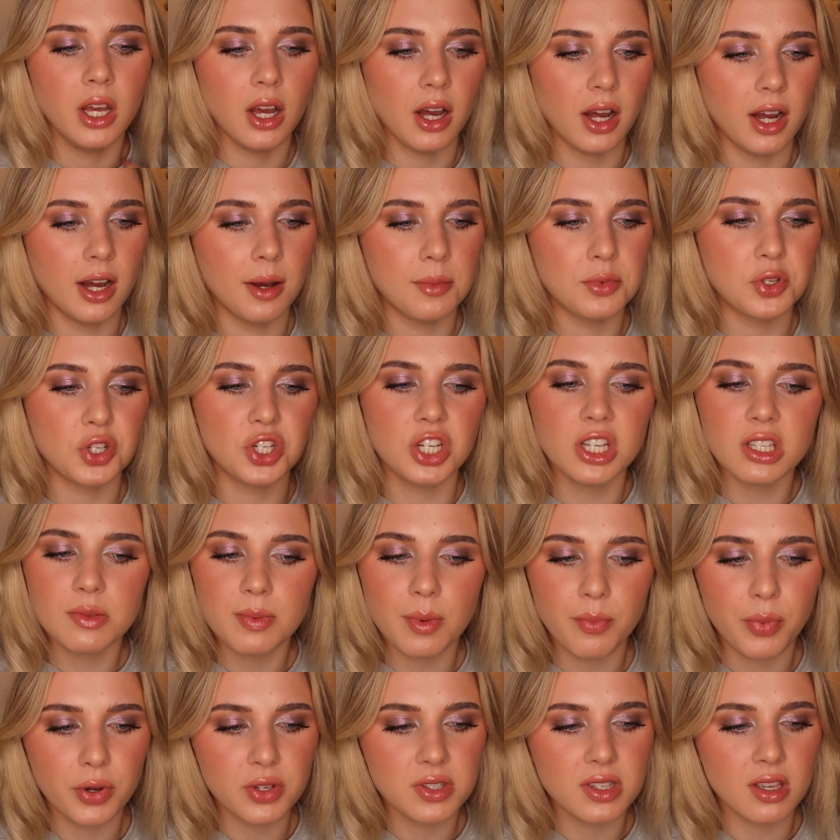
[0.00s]
So she's
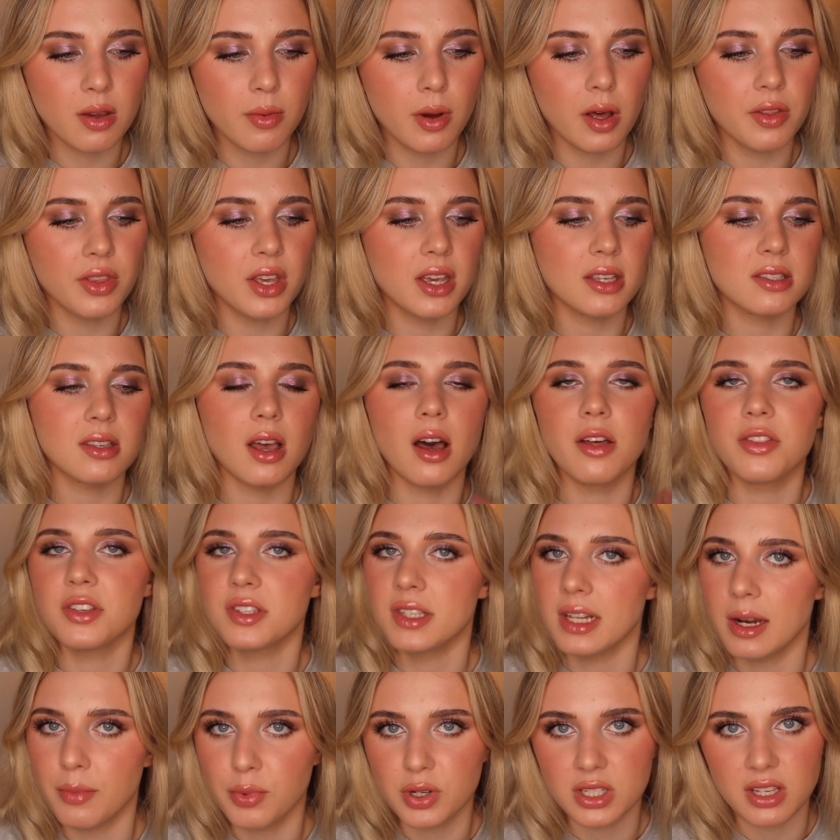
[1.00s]
been posting about this. Other
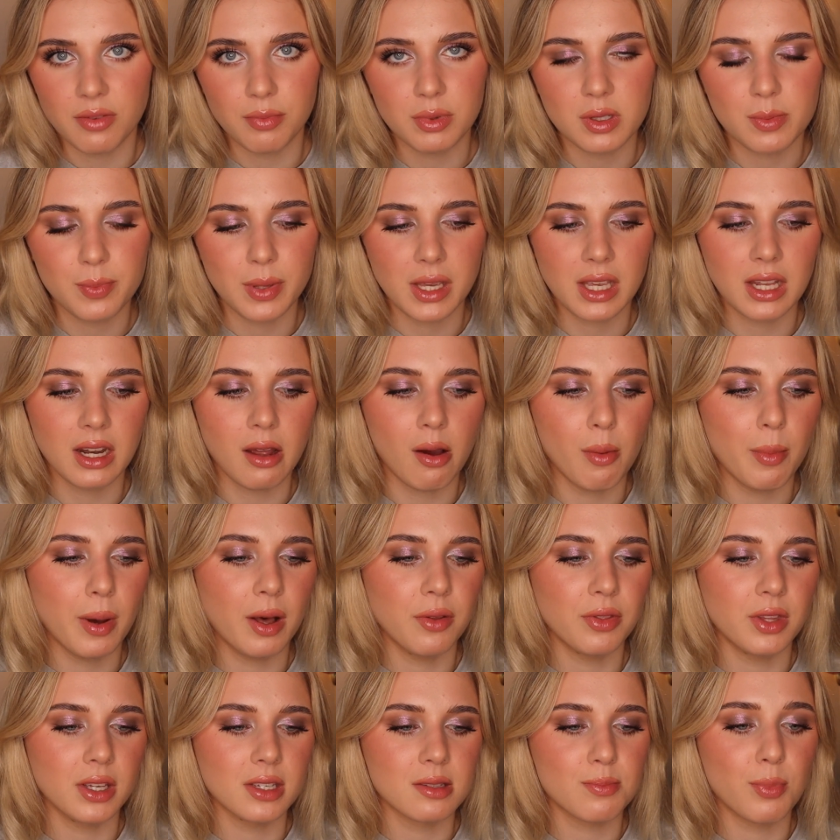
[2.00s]
celebrities have been speaking out
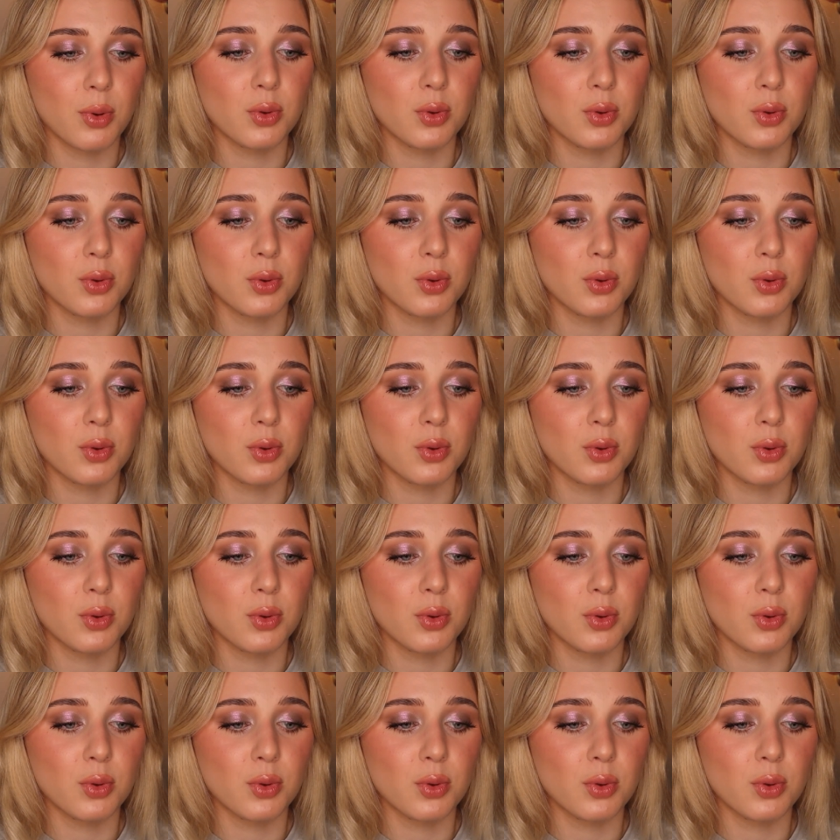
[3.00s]
about this.